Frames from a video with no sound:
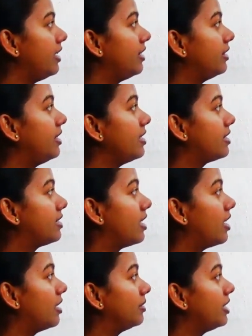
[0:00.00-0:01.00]

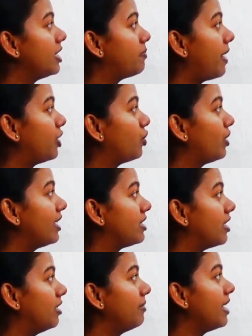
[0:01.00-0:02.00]
this particular
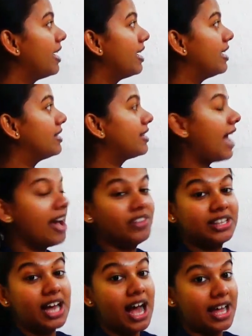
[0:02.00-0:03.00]
term is having
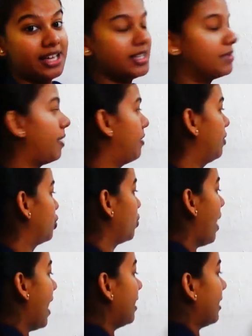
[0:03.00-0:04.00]
the highest power. So
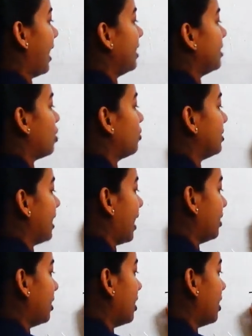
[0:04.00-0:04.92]
I write out that